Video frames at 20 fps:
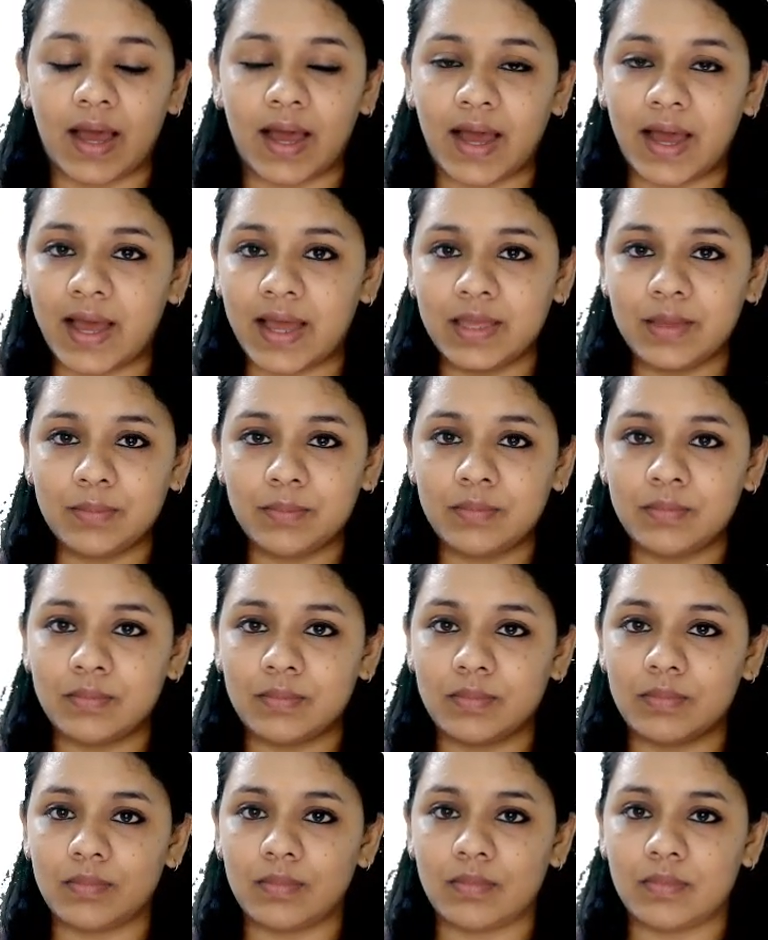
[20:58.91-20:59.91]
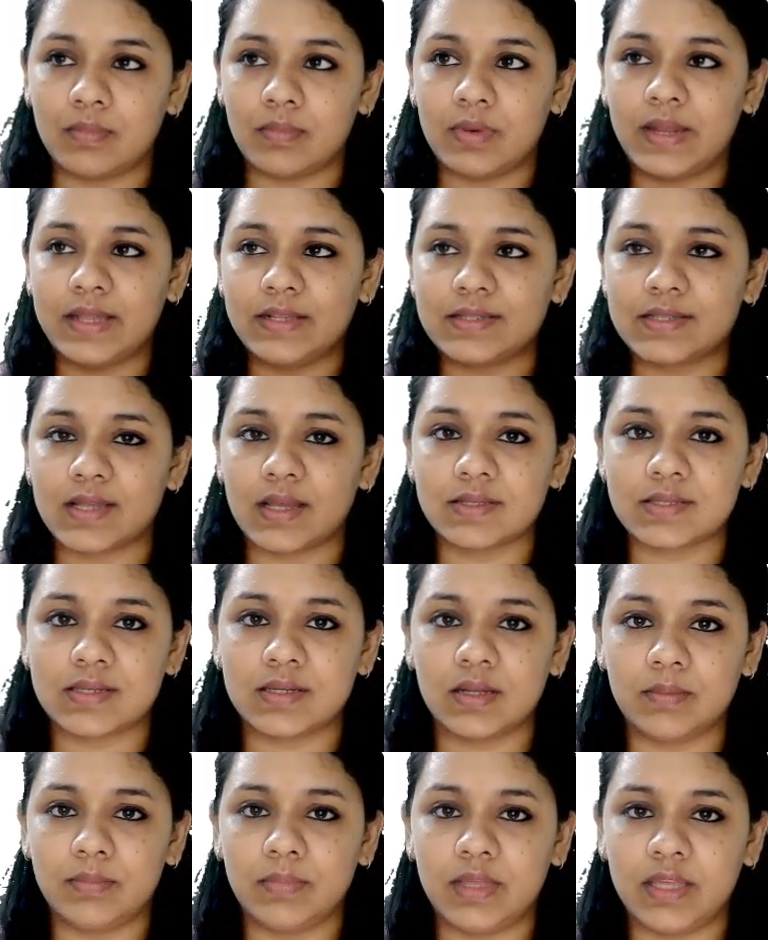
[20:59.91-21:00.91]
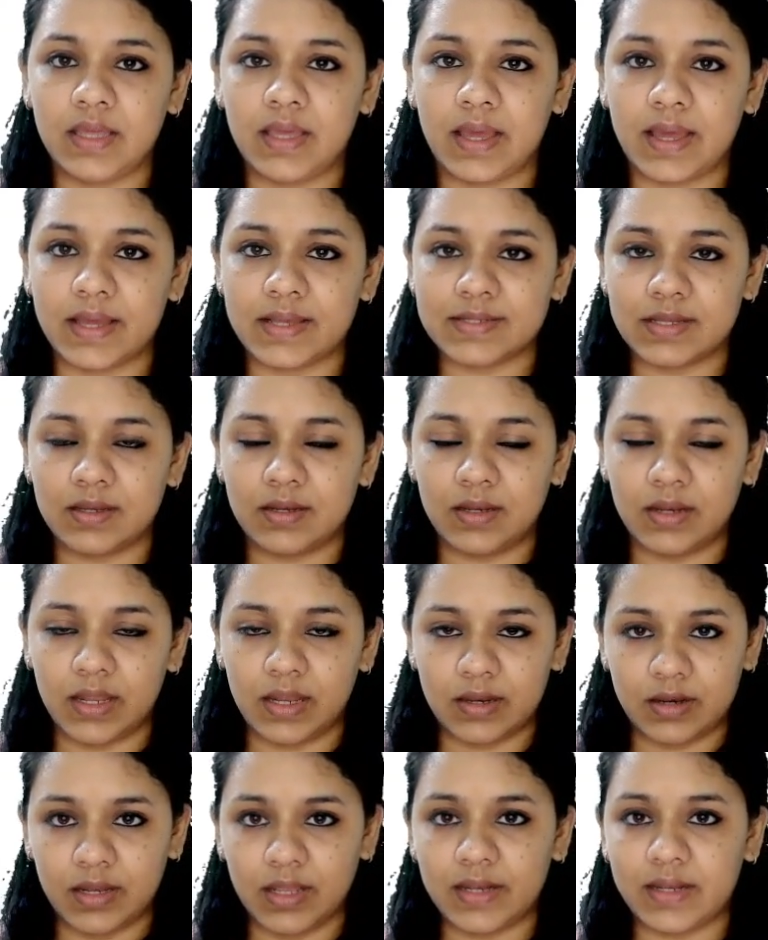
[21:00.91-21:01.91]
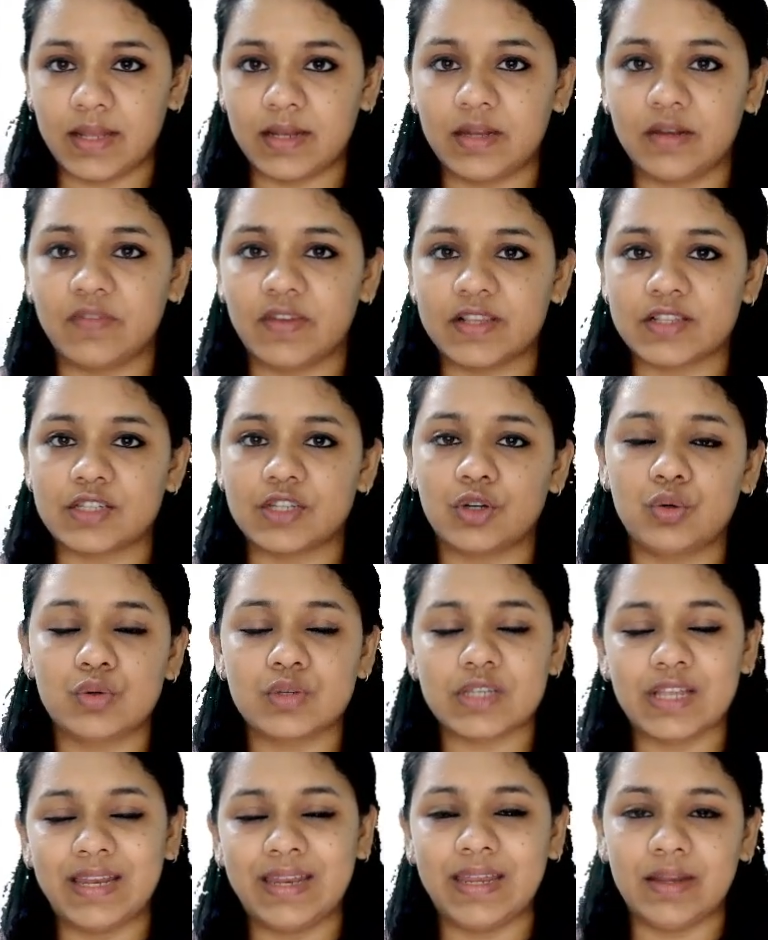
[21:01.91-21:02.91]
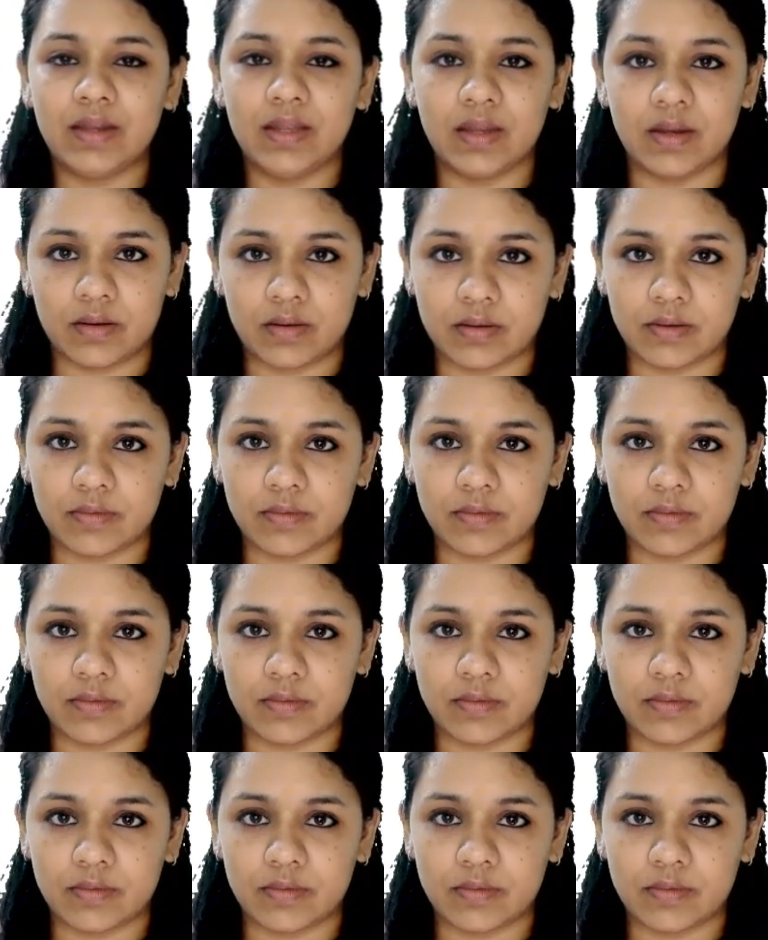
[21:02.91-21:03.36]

I'm, let's consider me as an retail investor who's an idiot.